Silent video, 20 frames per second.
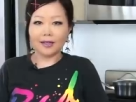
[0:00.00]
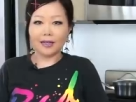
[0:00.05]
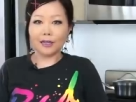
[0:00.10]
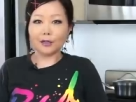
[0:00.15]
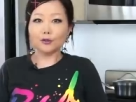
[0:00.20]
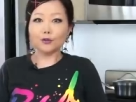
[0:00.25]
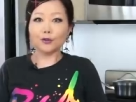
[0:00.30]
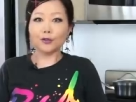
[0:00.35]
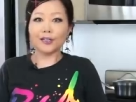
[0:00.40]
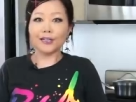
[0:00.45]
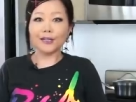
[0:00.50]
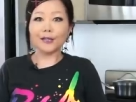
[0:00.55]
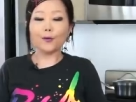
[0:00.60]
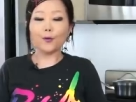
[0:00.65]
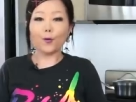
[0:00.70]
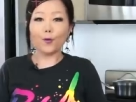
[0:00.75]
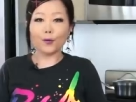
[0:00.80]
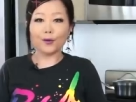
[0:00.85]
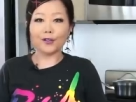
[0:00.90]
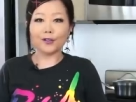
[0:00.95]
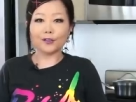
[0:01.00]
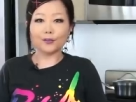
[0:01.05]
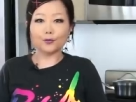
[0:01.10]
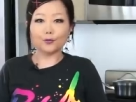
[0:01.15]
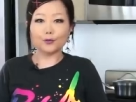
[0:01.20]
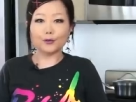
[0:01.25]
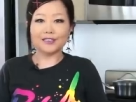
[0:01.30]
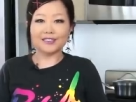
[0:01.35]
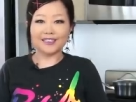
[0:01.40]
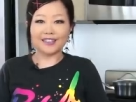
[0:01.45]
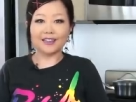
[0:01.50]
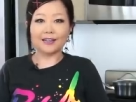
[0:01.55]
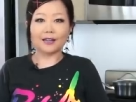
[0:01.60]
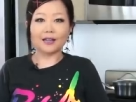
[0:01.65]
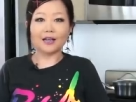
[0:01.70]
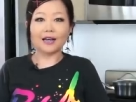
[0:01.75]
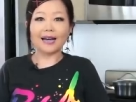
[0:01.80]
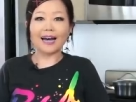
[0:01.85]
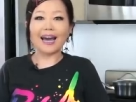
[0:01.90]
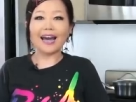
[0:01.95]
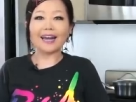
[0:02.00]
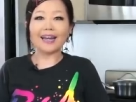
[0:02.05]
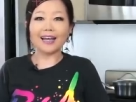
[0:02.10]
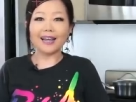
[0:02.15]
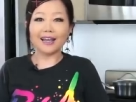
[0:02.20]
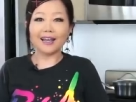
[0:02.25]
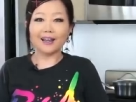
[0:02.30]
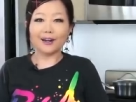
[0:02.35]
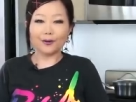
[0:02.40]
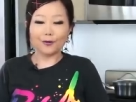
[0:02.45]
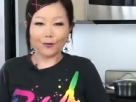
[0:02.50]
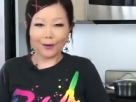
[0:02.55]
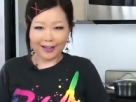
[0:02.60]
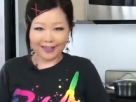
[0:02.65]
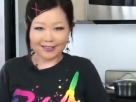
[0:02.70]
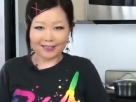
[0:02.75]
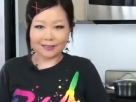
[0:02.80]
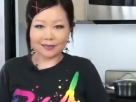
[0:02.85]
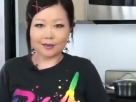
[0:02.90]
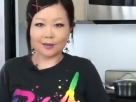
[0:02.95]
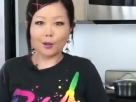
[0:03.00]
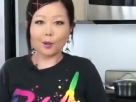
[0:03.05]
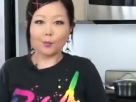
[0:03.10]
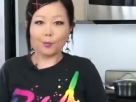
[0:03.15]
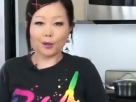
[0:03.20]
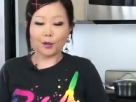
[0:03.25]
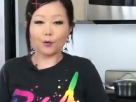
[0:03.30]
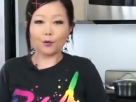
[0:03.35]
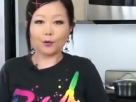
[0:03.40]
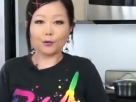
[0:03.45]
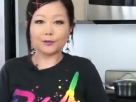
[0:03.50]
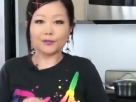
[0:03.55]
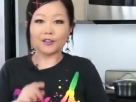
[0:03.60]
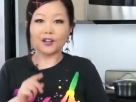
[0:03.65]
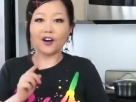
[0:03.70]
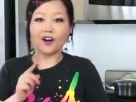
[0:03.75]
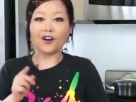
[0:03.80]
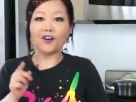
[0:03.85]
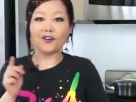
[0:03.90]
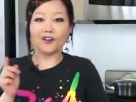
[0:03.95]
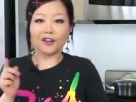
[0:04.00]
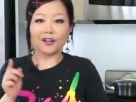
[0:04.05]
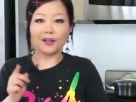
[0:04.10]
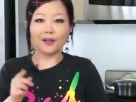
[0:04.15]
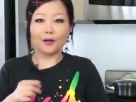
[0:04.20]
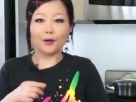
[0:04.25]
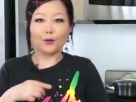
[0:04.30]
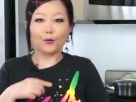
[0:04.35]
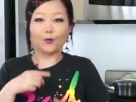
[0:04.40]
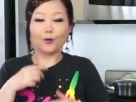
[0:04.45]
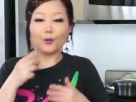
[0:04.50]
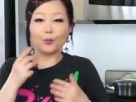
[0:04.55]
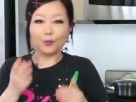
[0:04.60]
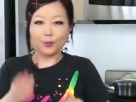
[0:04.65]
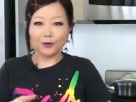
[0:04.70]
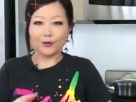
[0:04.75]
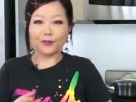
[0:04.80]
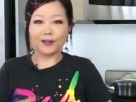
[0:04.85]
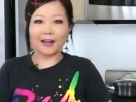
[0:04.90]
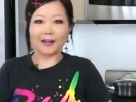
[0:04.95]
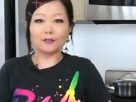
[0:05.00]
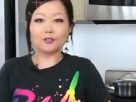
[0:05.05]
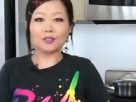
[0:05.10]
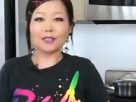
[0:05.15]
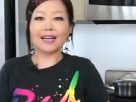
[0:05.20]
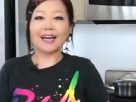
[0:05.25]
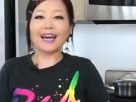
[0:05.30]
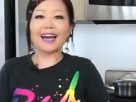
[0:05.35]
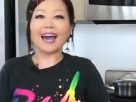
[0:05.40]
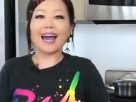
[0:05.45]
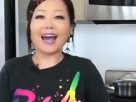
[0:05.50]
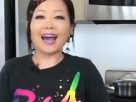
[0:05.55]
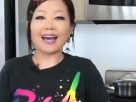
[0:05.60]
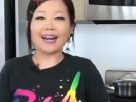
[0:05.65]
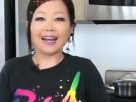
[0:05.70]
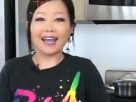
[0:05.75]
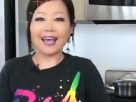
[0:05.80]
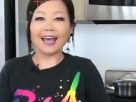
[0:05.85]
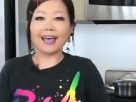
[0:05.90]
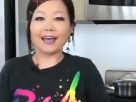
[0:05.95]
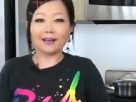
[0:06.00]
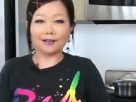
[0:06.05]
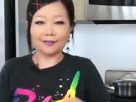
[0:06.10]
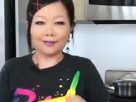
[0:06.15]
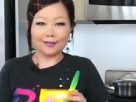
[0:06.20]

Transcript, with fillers: Actually in Korean we say kare rice because curry we pronounce kare.